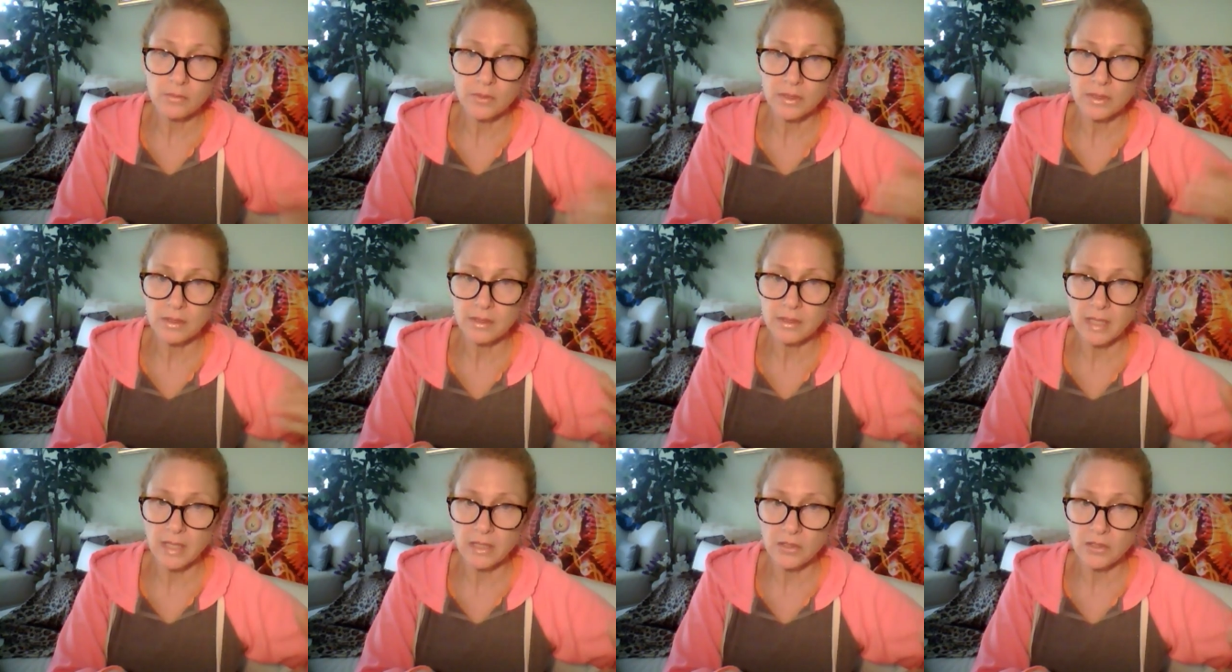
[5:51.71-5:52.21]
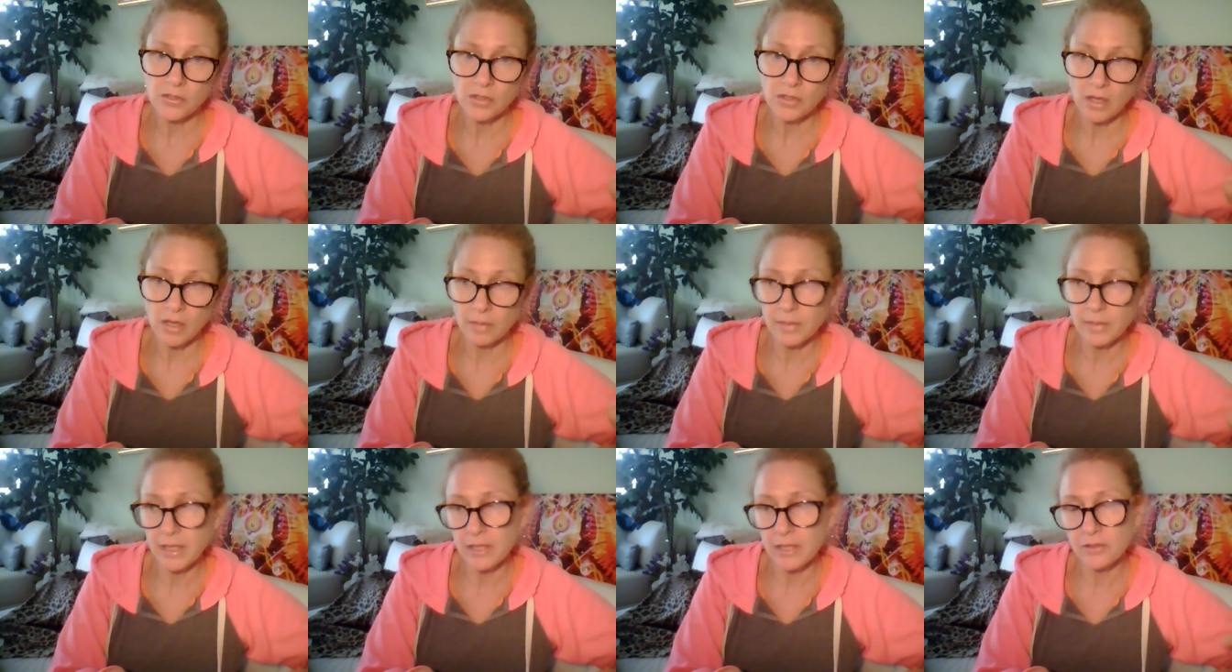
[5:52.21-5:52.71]
which is that
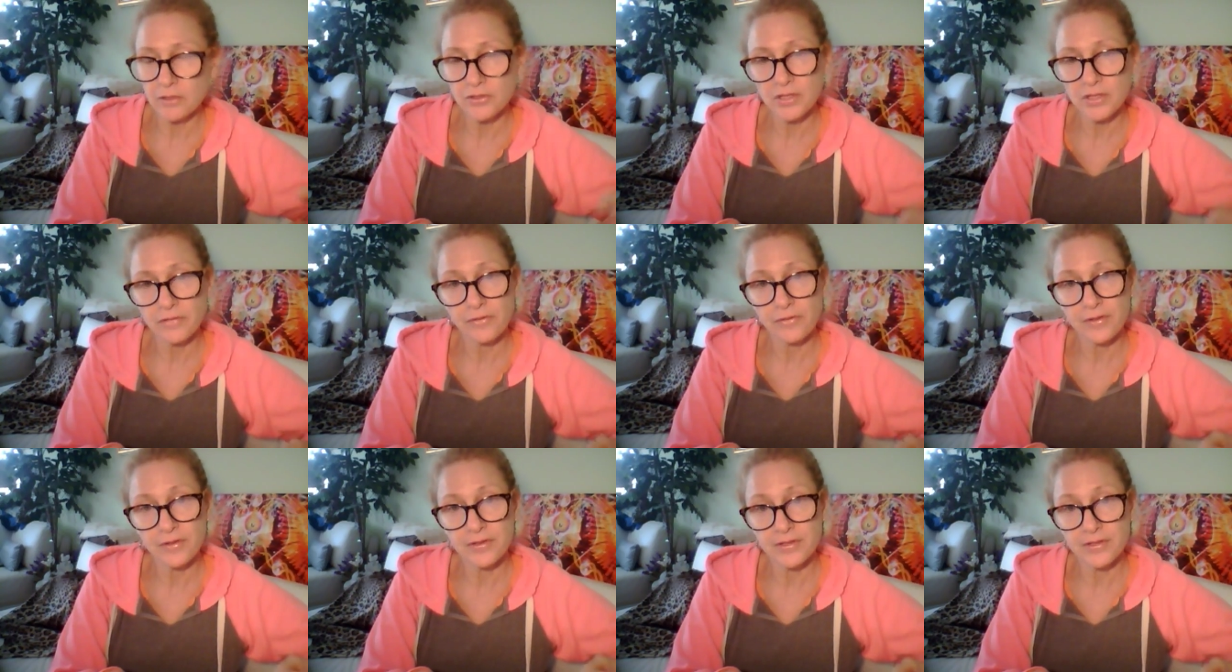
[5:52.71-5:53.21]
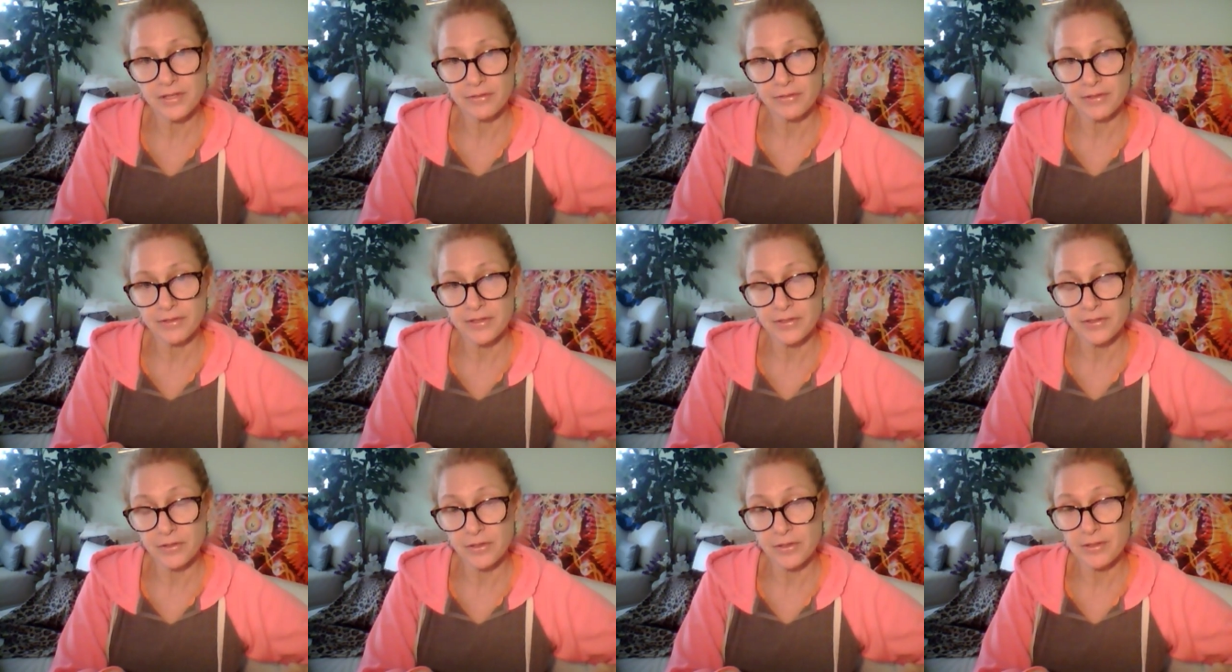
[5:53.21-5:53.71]
shaman energy for the
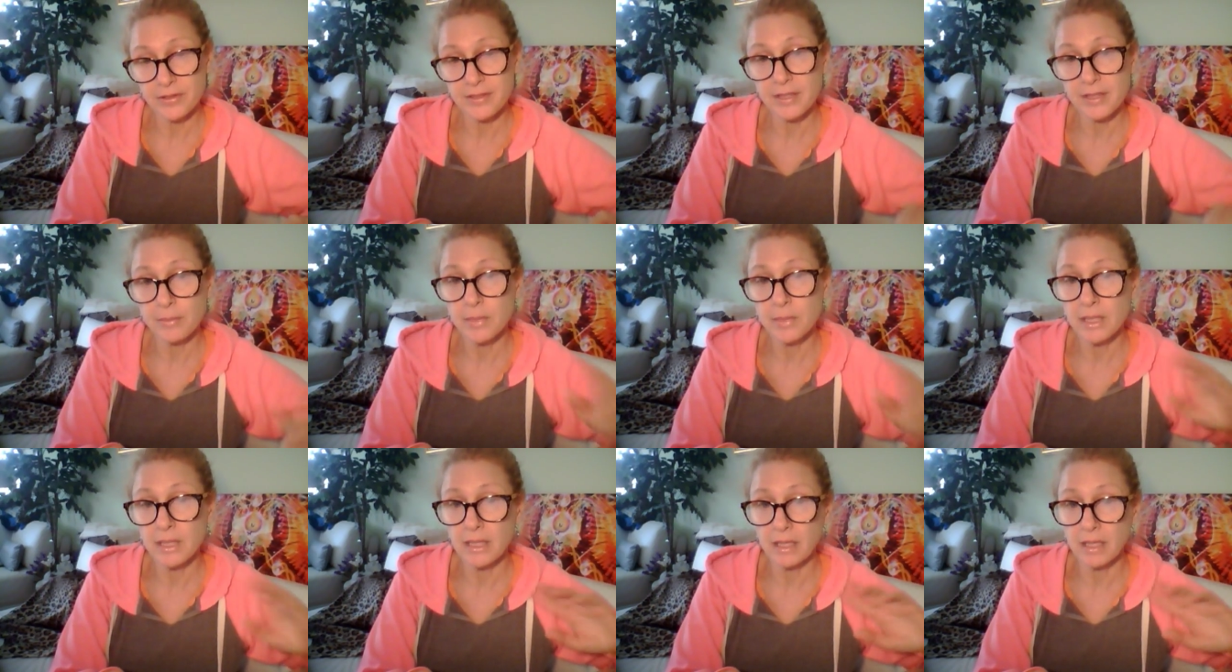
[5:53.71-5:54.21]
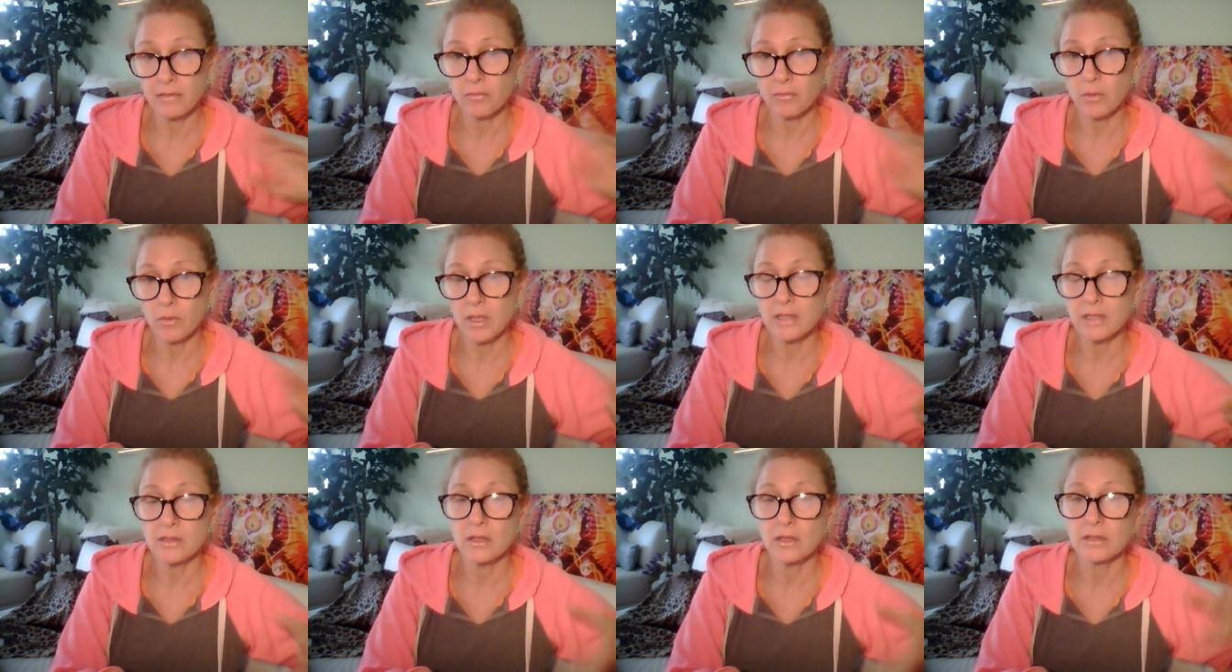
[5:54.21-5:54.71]
Sirian starseed, but the King of
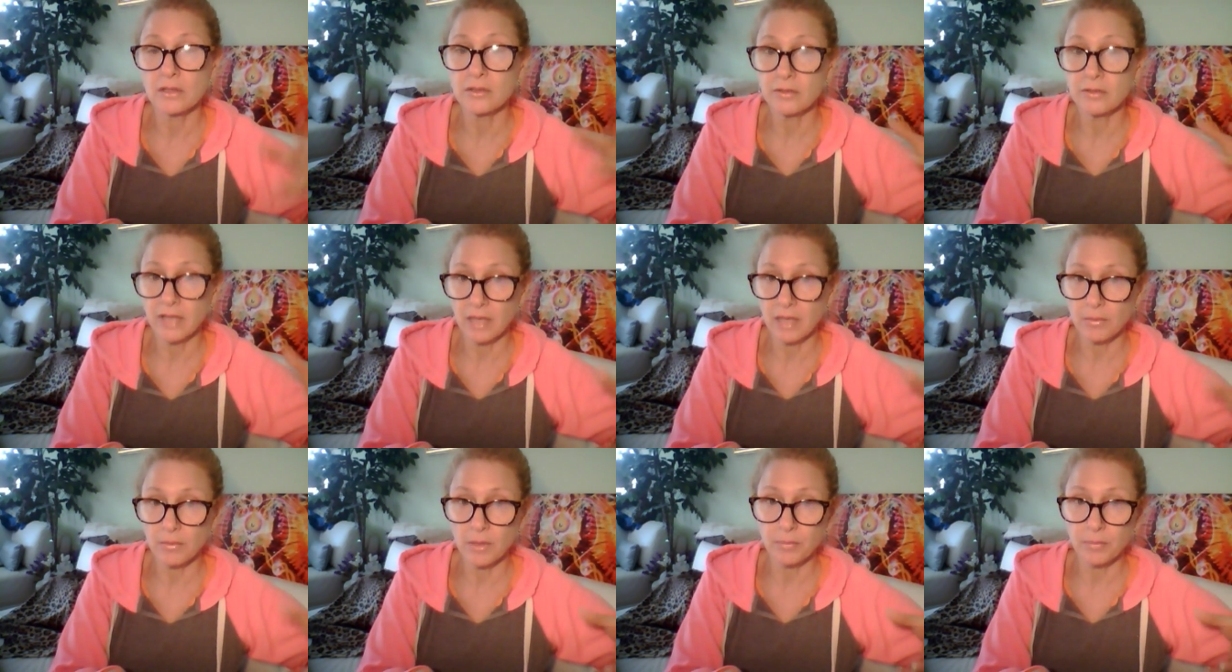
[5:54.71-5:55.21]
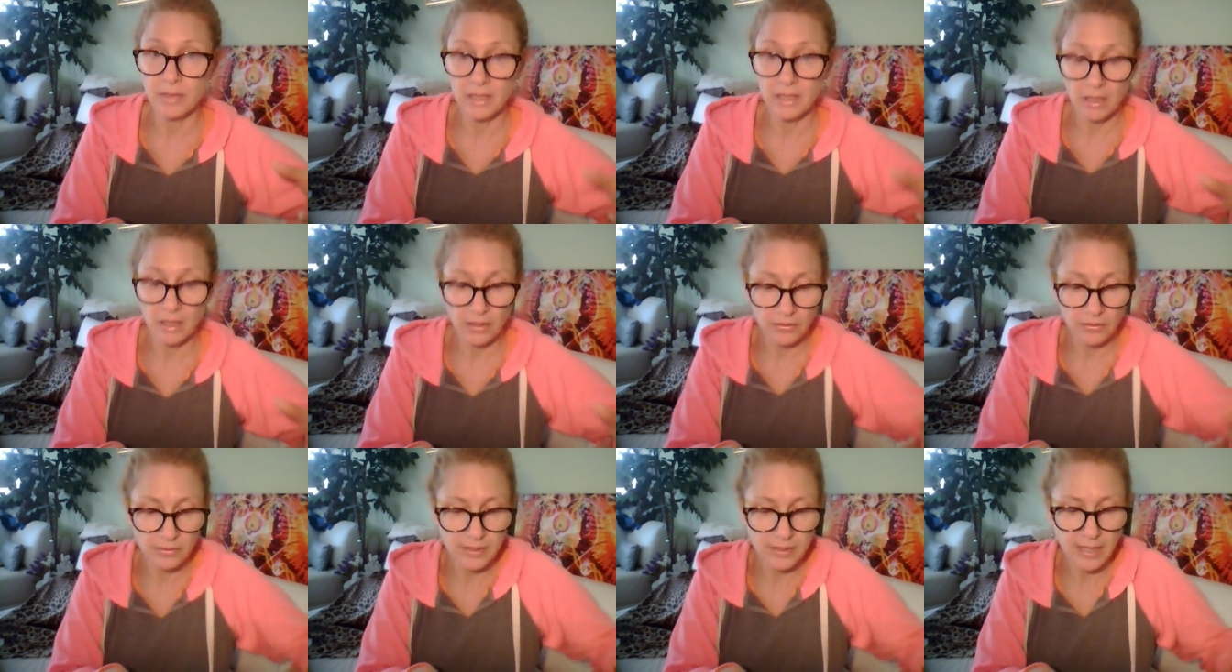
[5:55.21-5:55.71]
Wands also came up in the
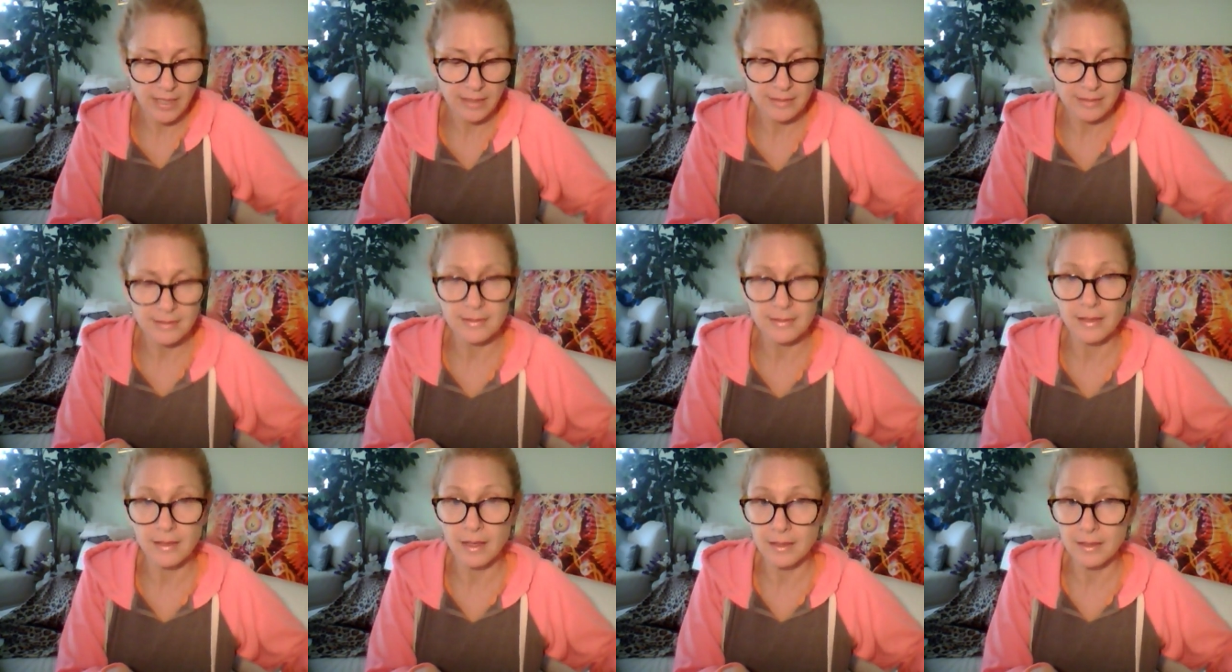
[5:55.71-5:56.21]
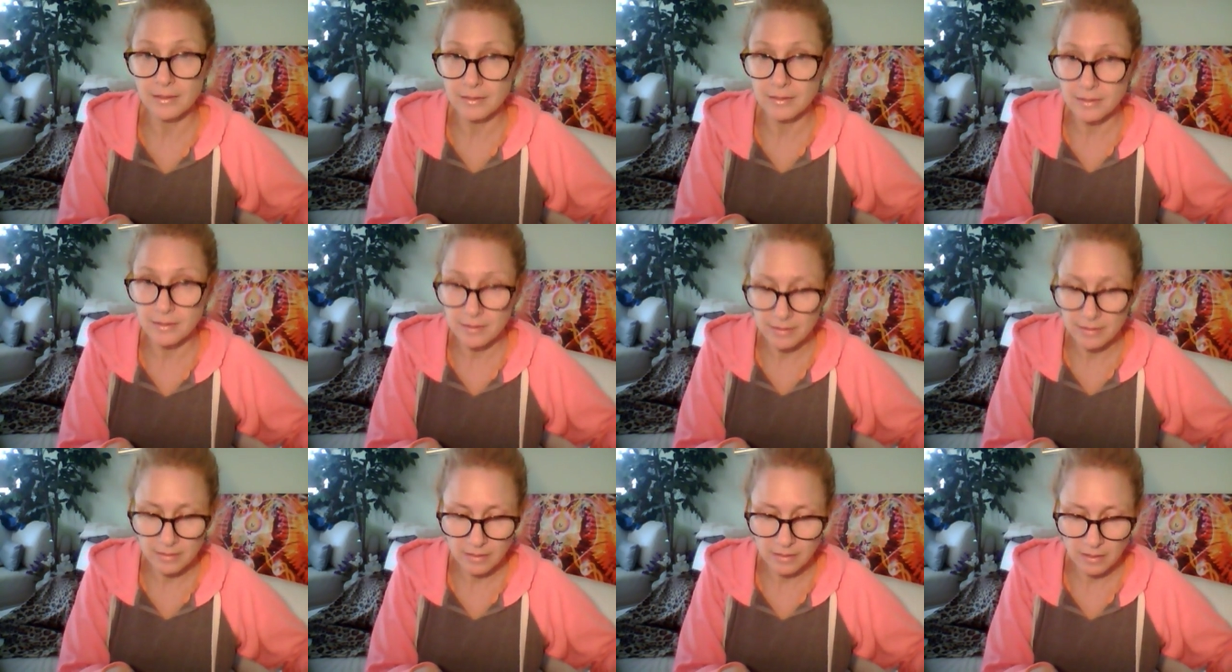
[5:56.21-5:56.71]
other decks, not
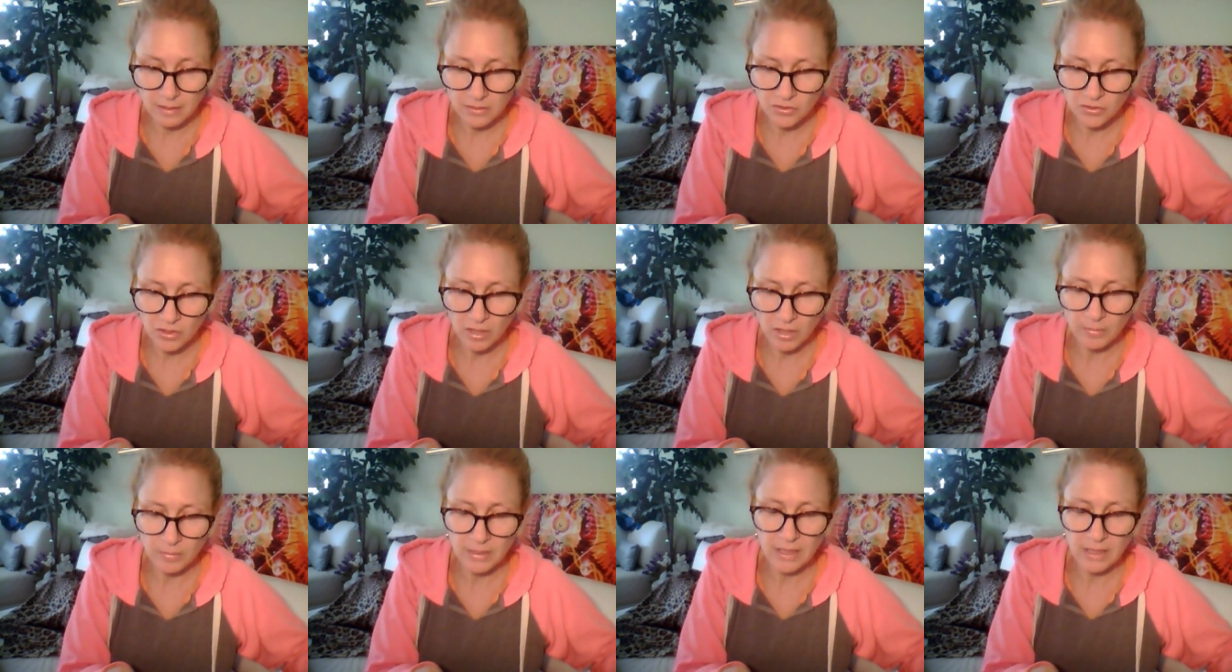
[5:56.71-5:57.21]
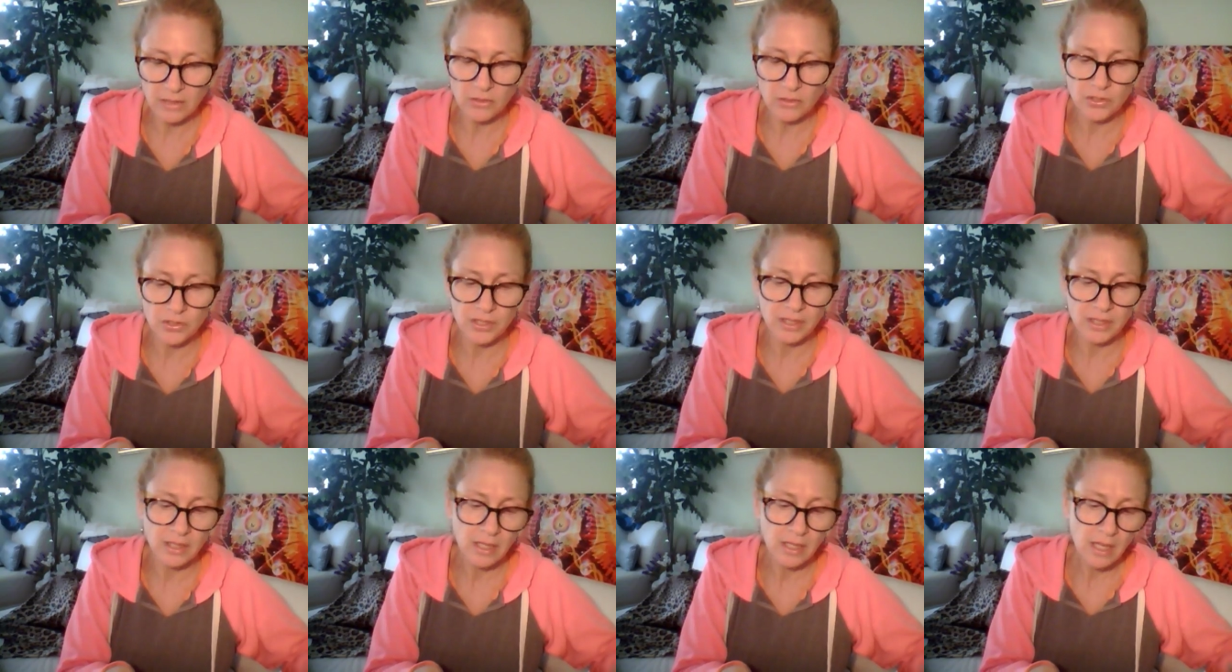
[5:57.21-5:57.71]
the, the shaman
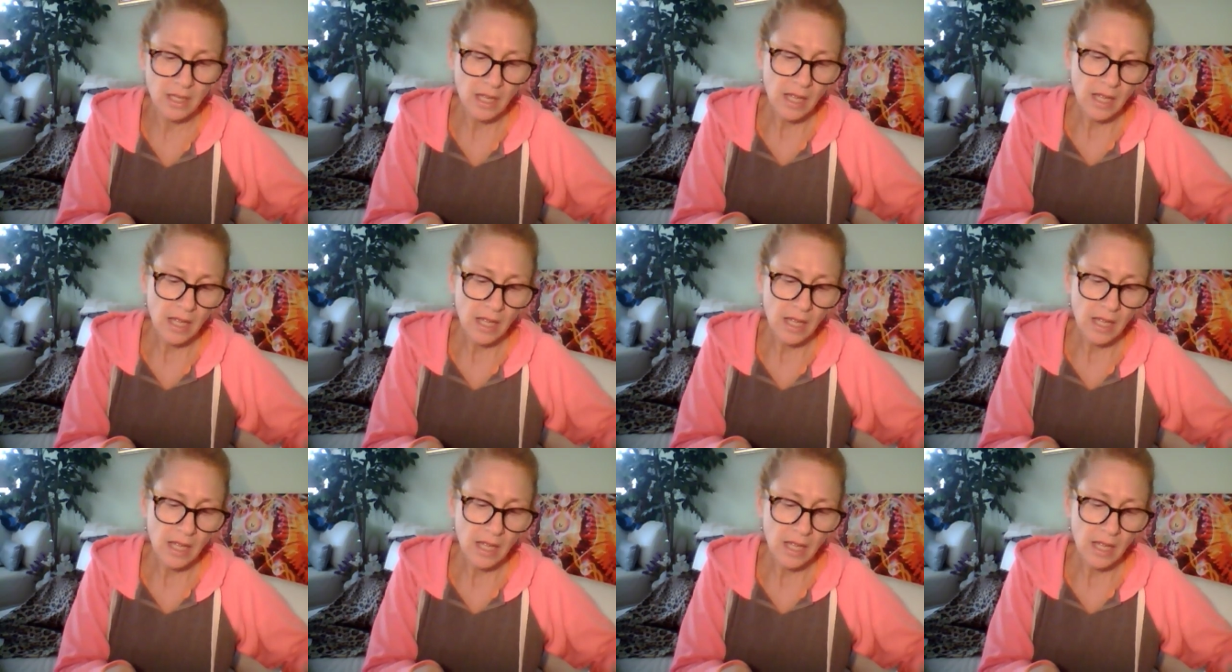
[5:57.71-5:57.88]
energy,